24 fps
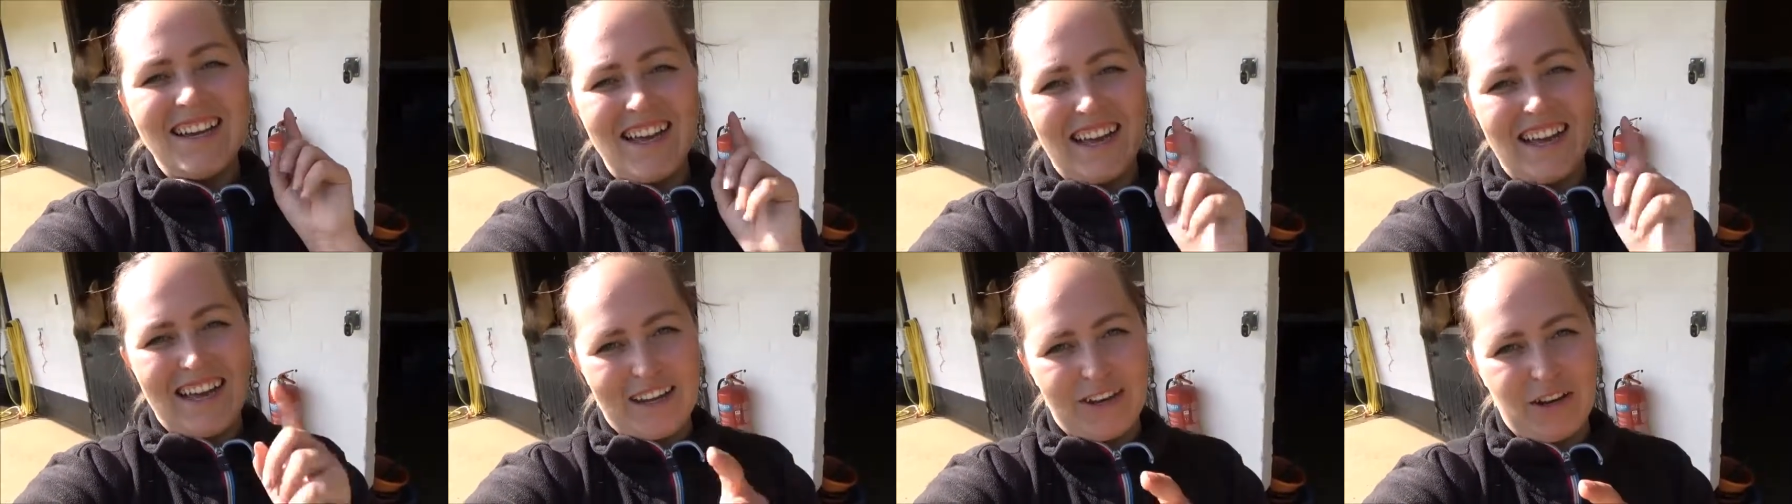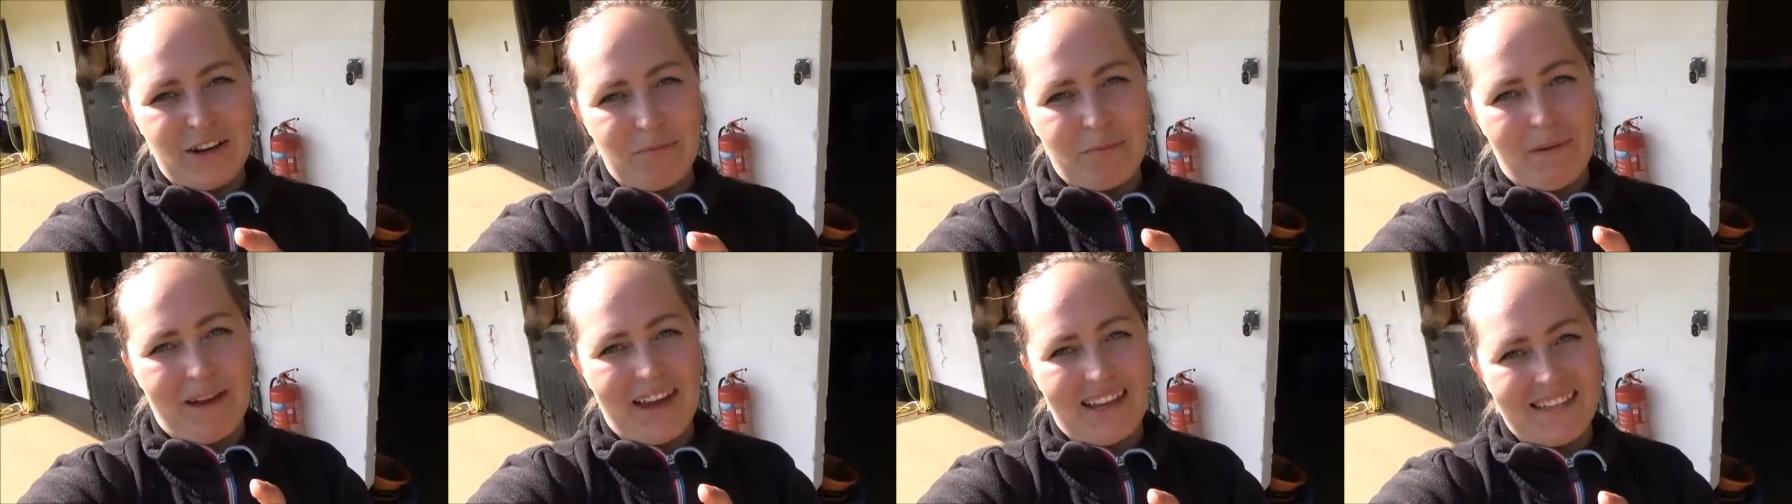in your
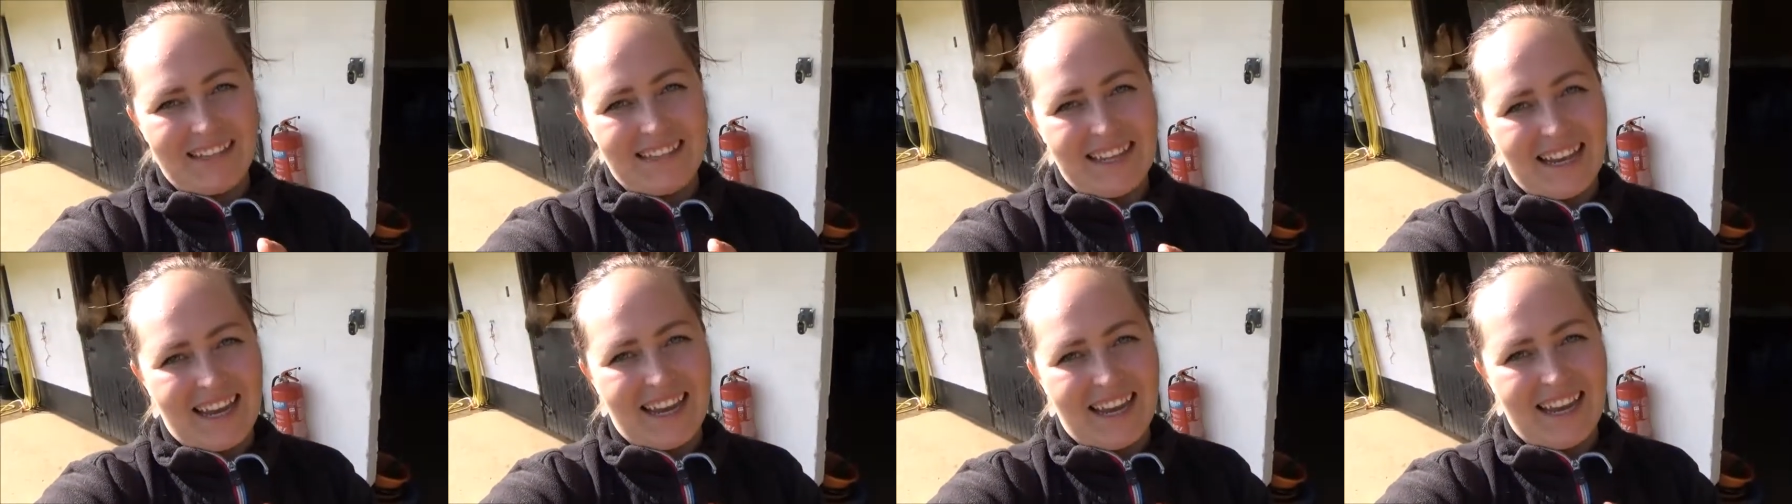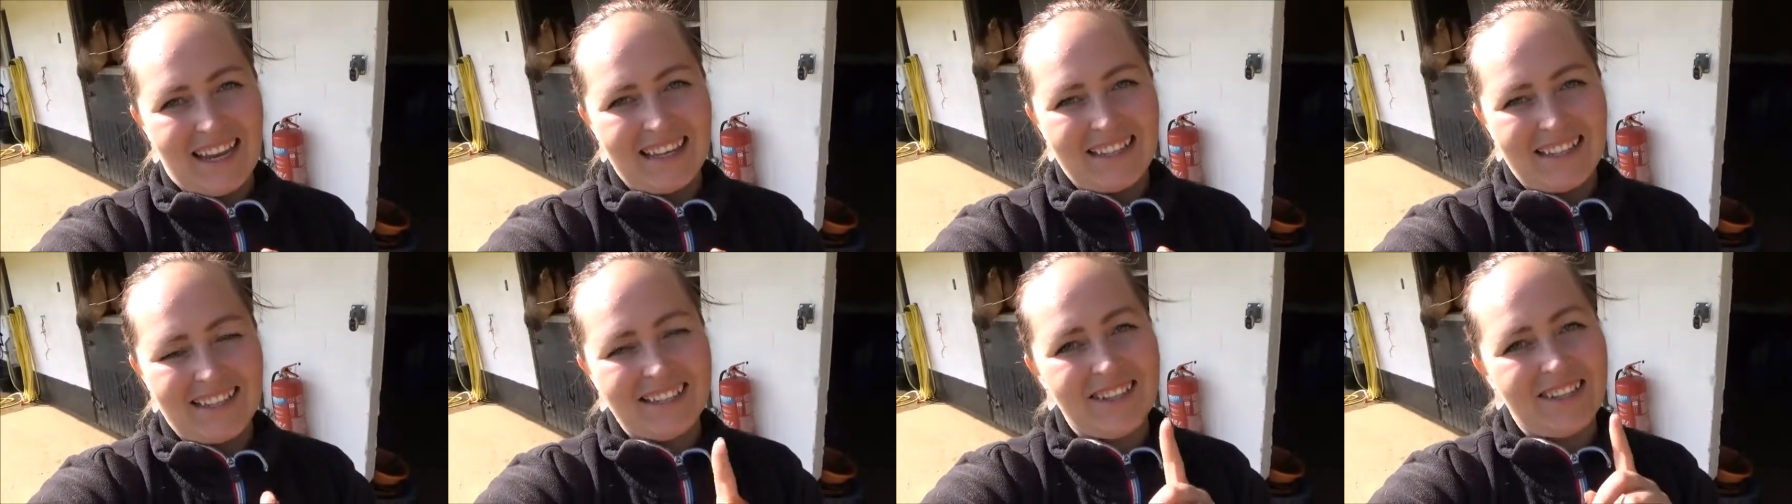bad
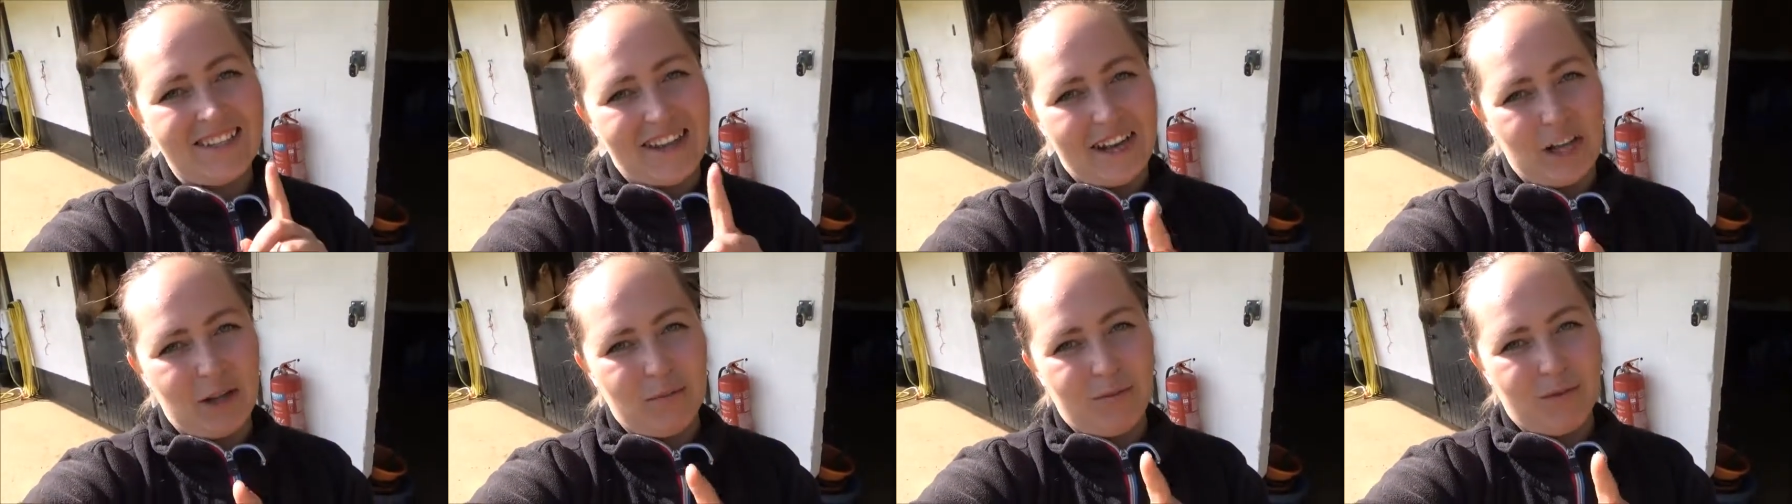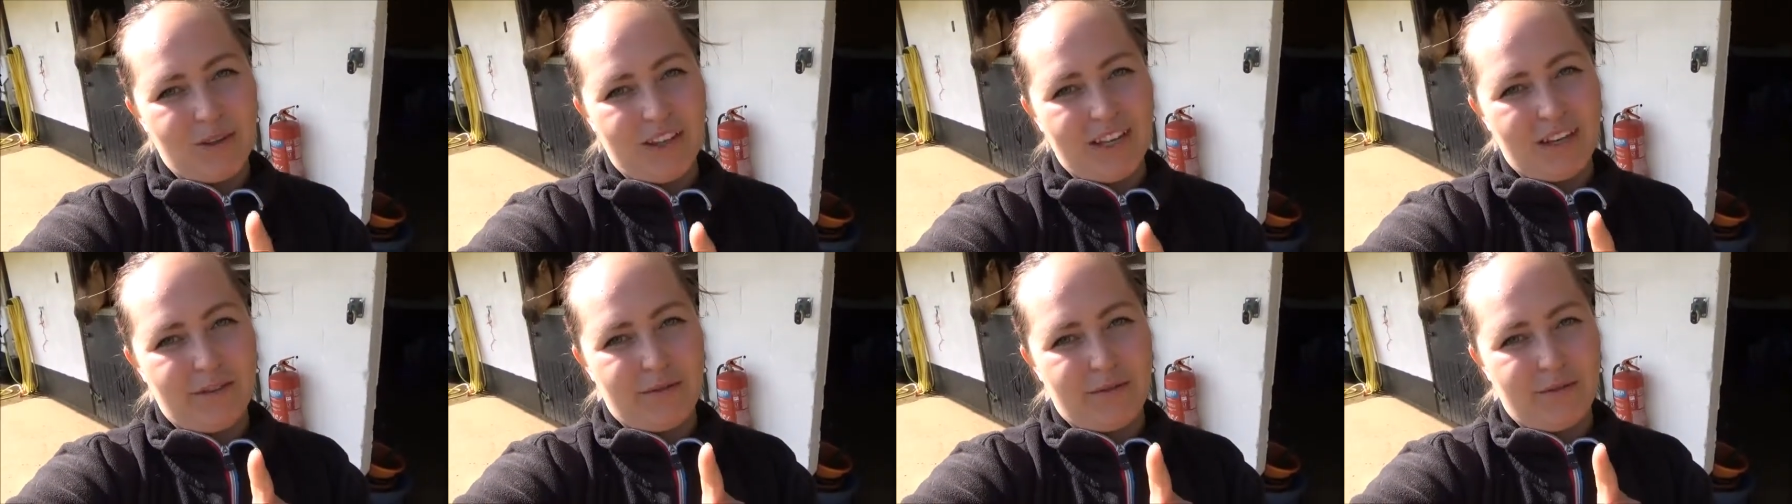day to help you
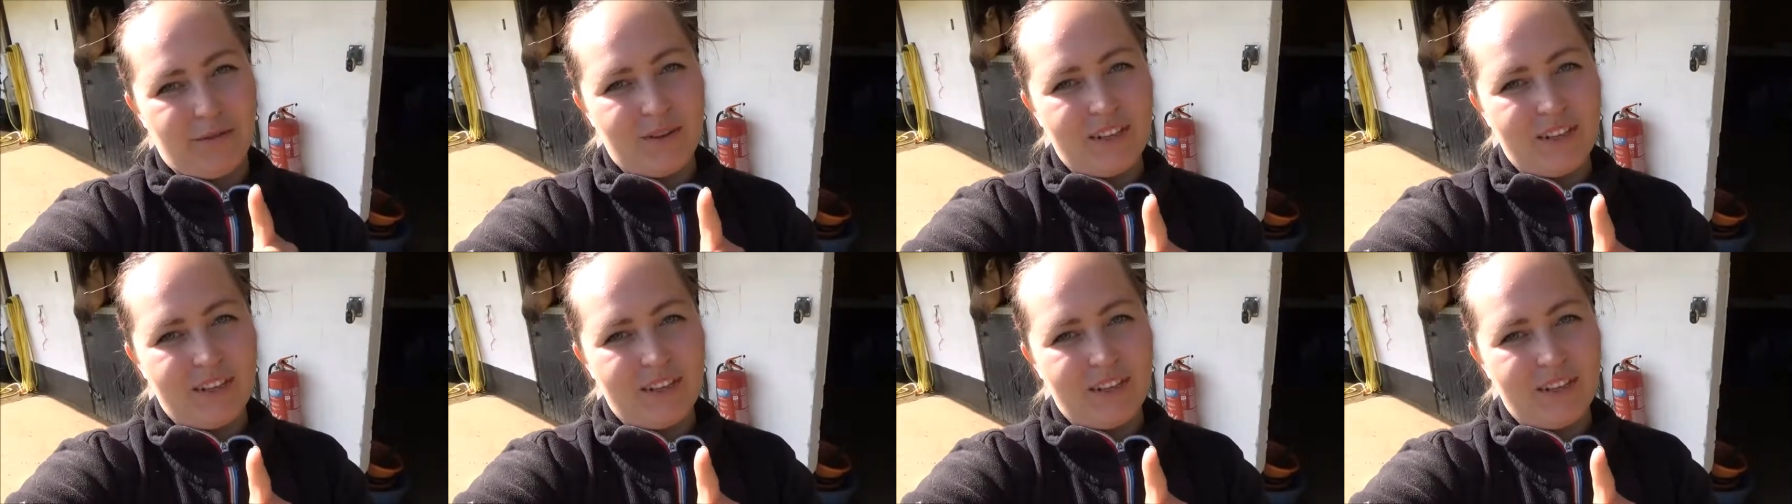get through